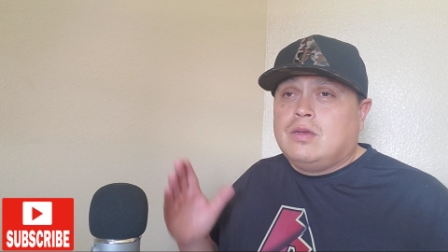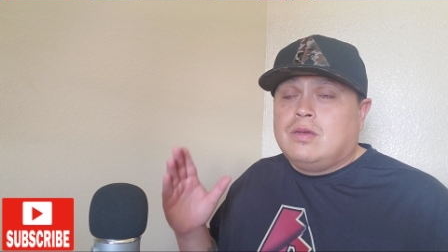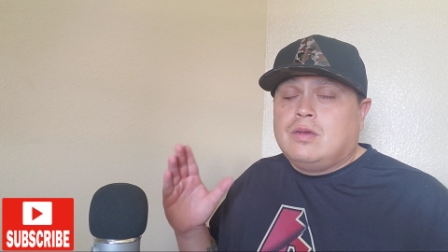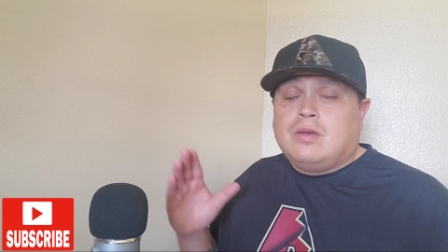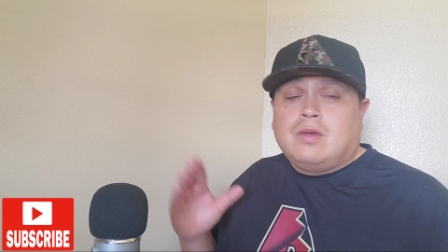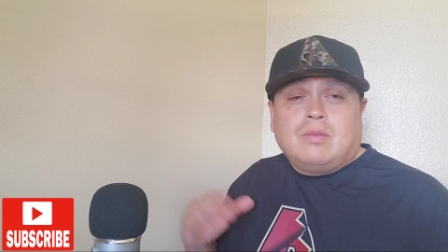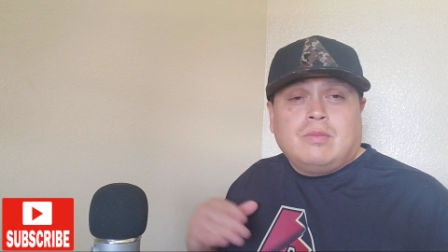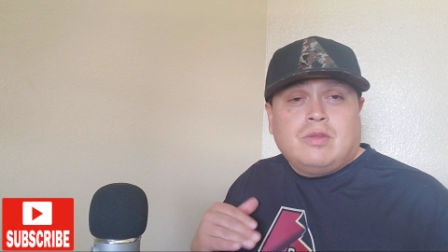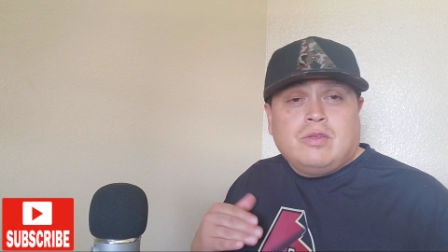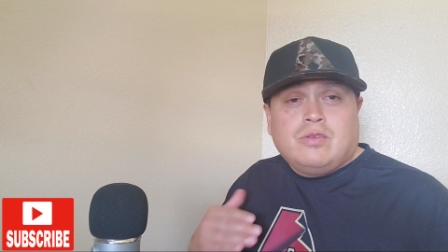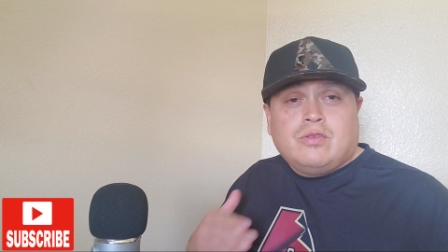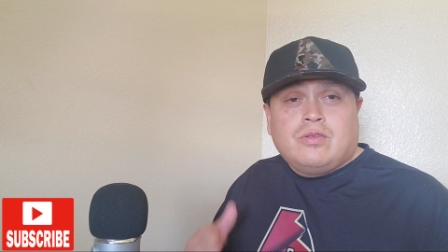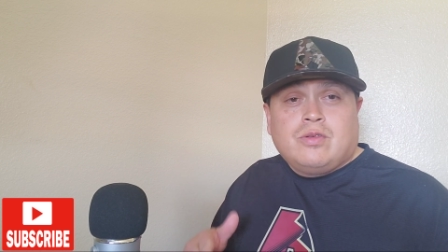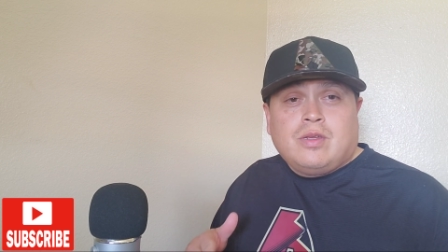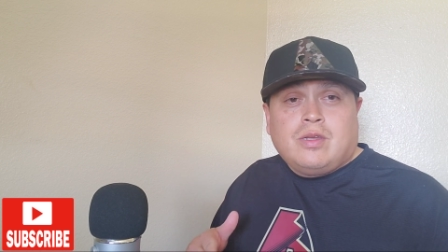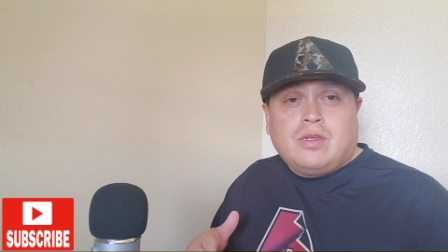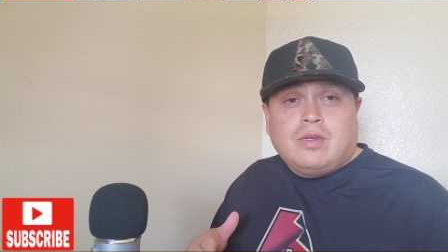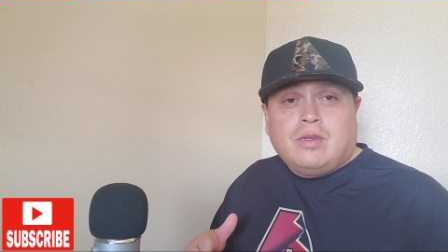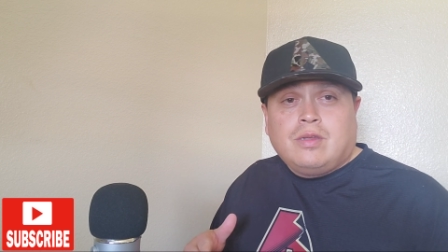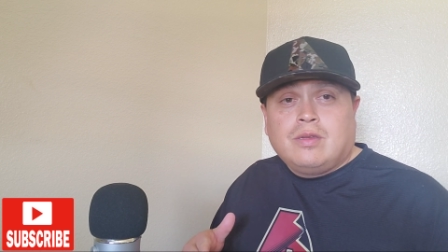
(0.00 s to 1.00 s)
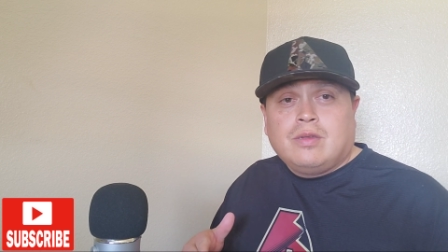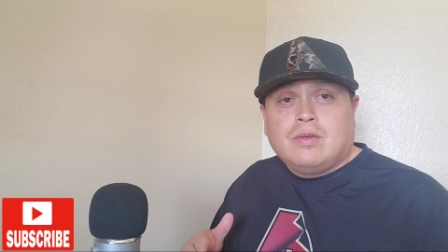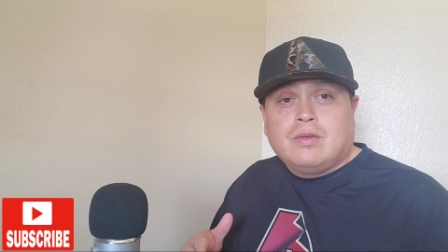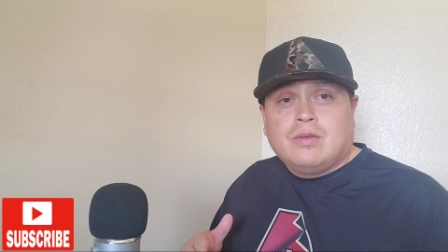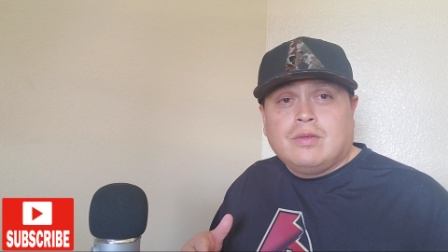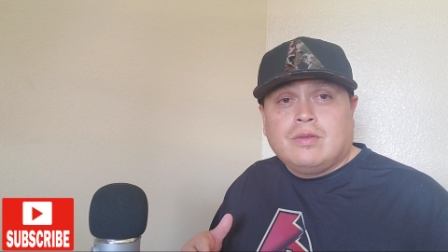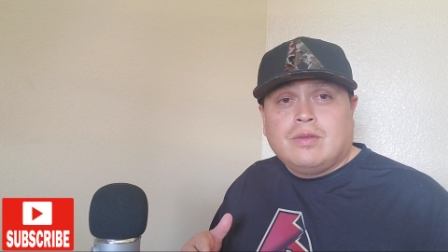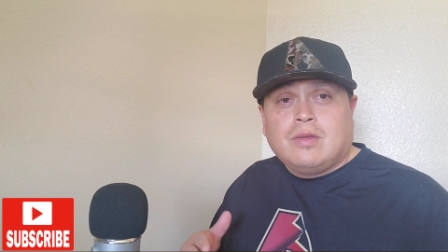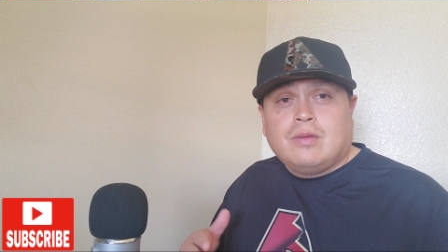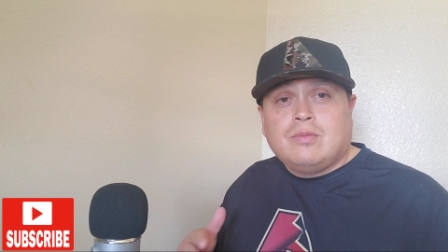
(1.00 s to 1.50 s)
I'm
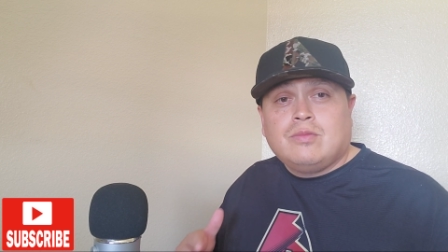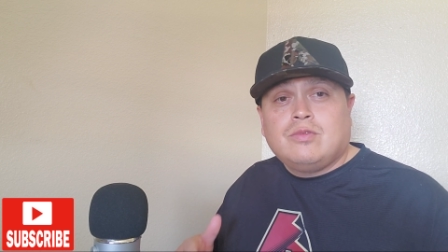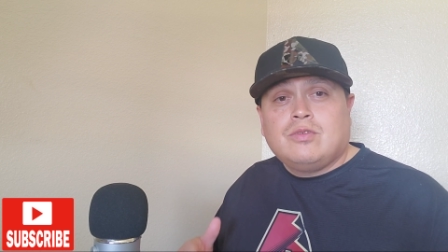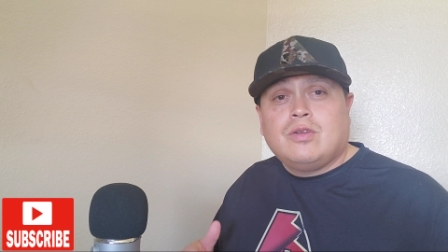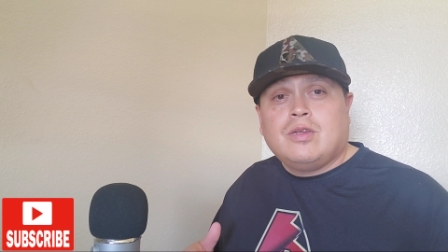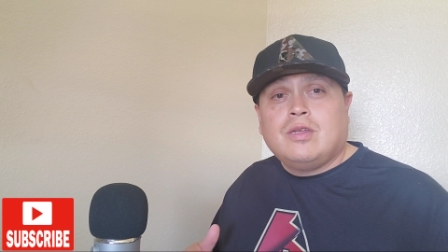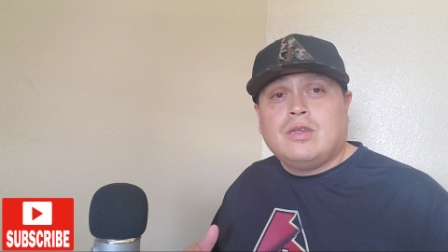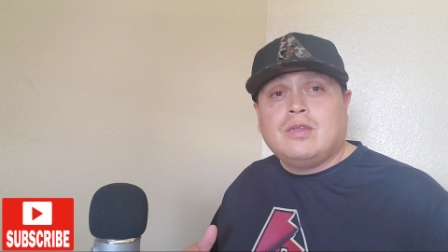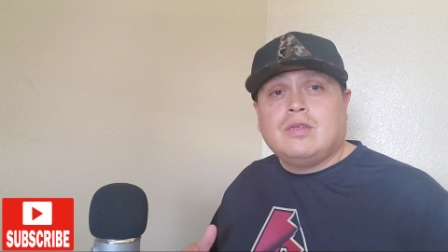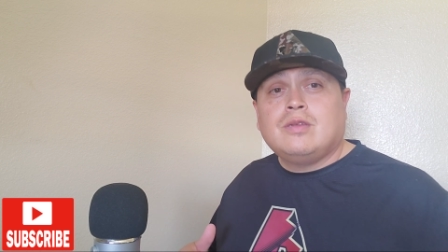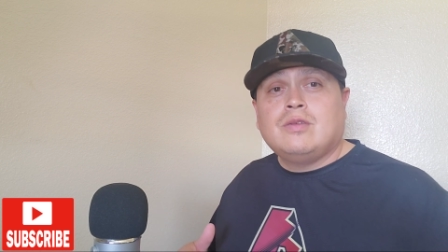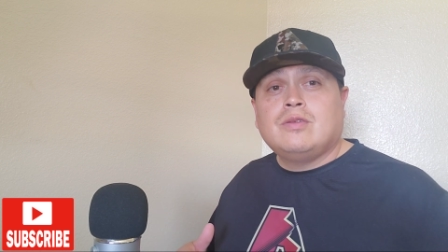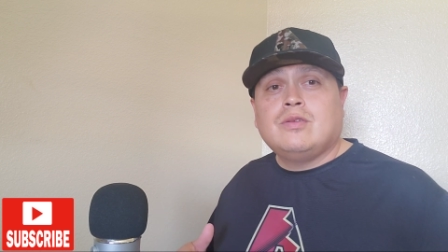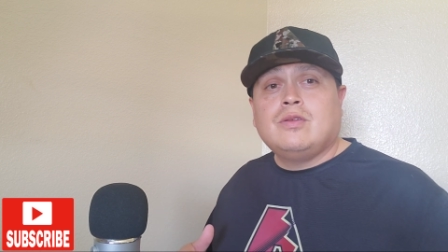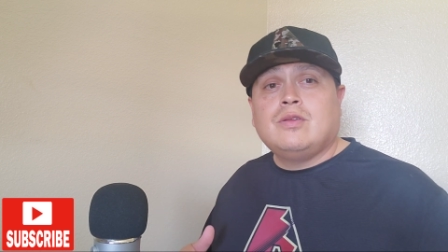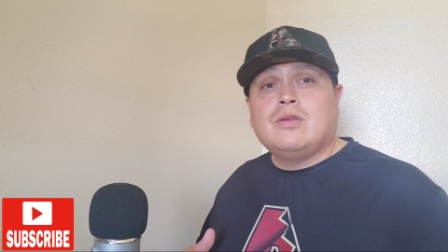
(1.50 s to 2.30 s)
training,